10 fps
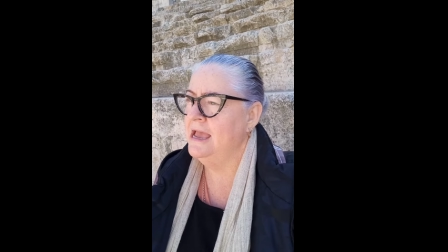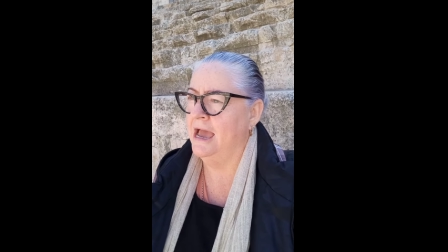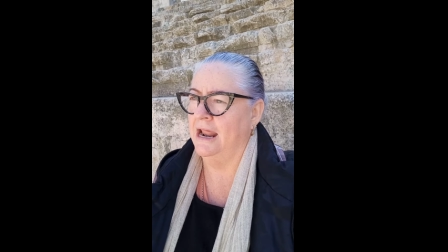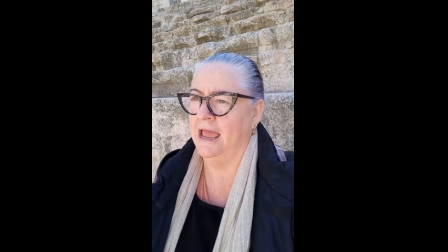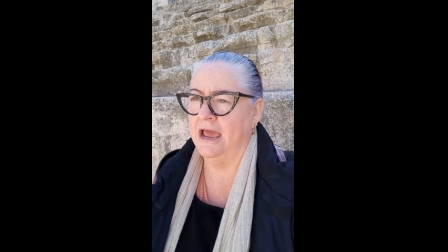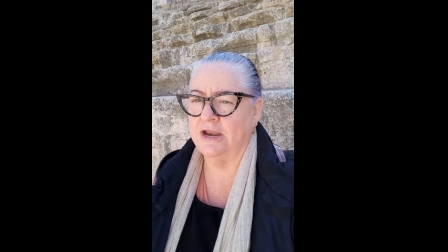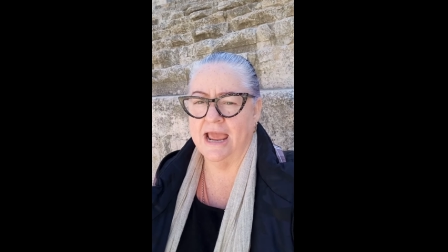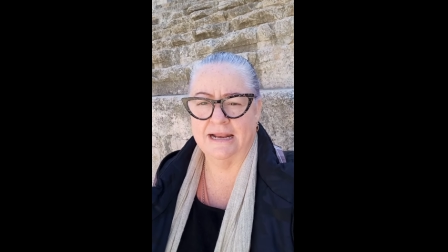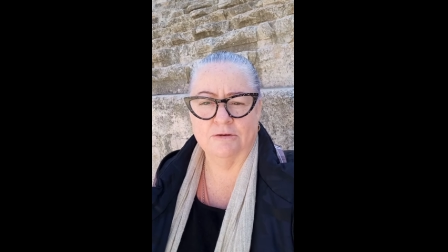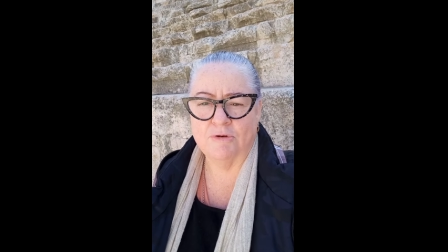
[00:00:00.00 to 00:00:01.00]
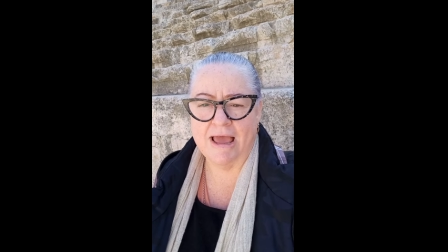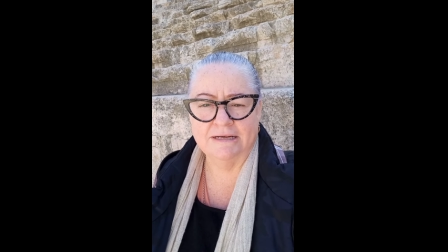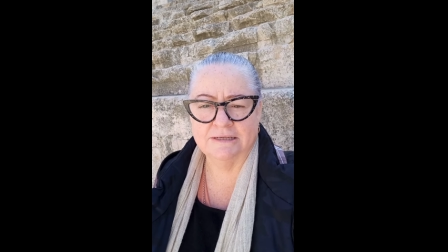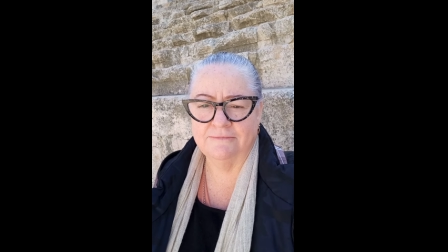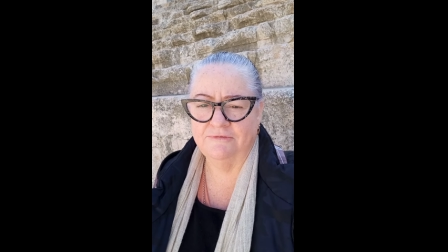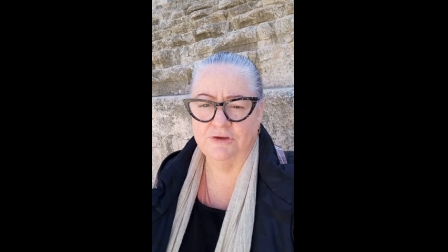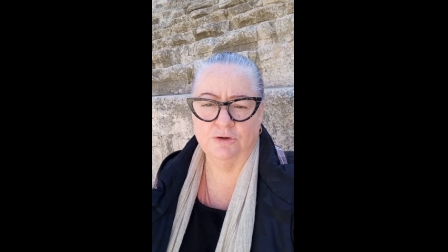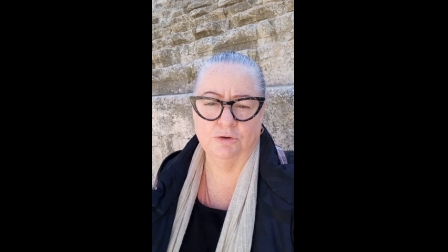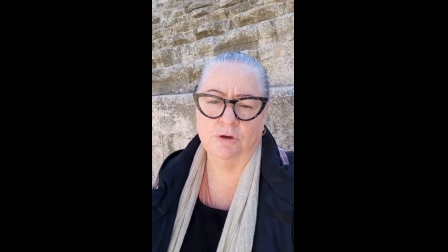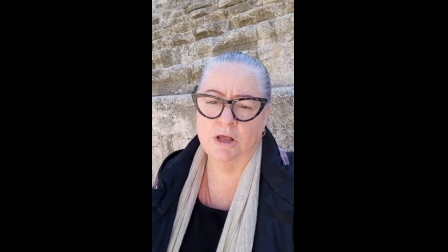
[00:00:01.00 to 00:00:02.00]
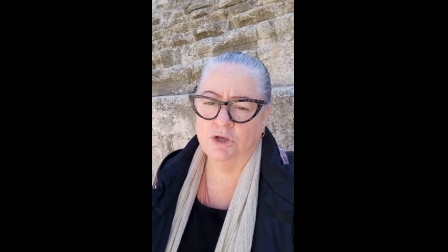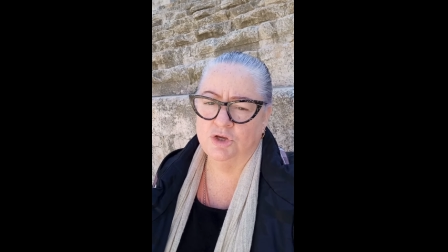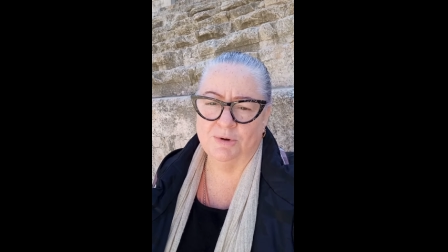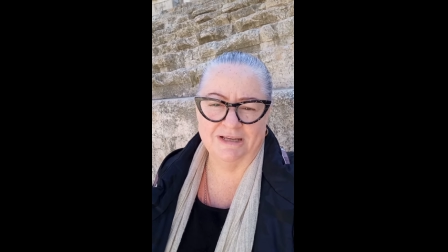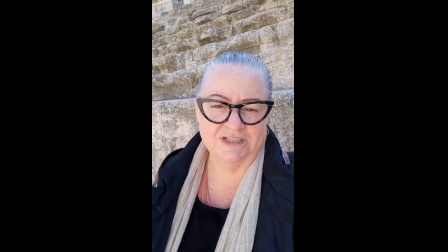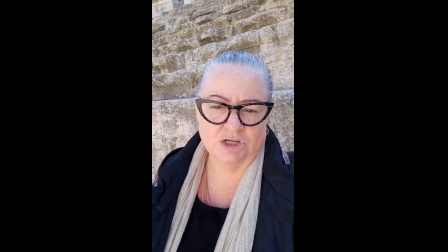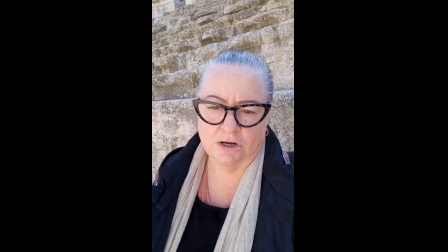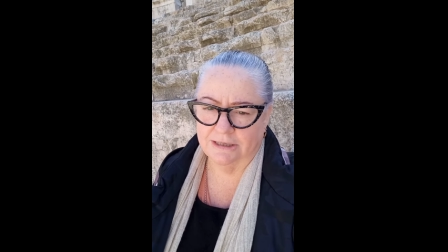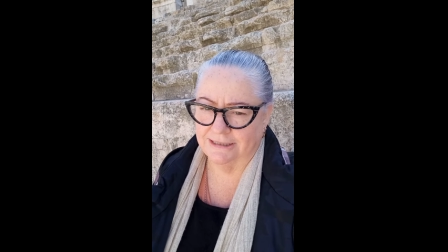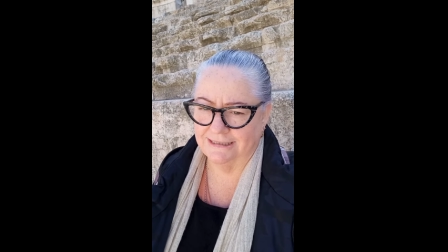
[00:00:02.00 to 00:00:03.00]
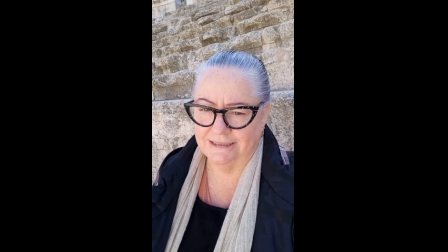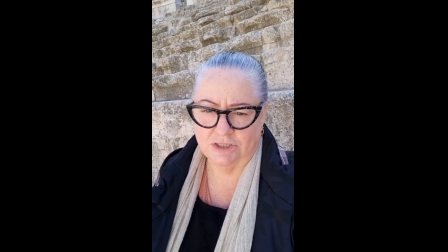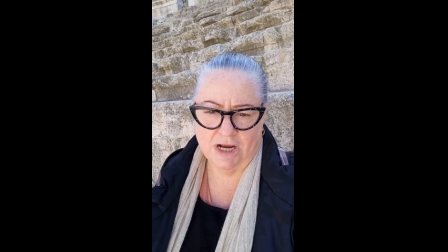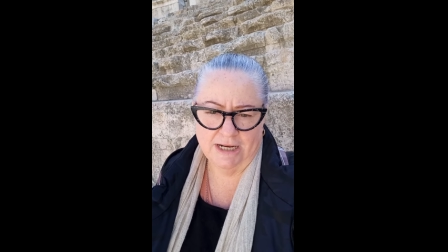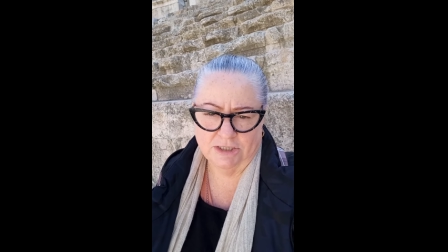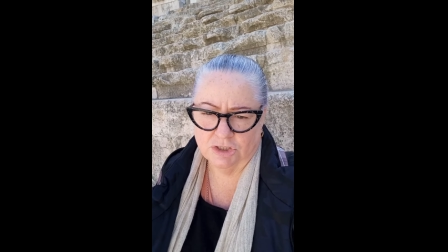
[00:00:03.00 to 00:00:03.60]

and I only had a random few US dollars, Australian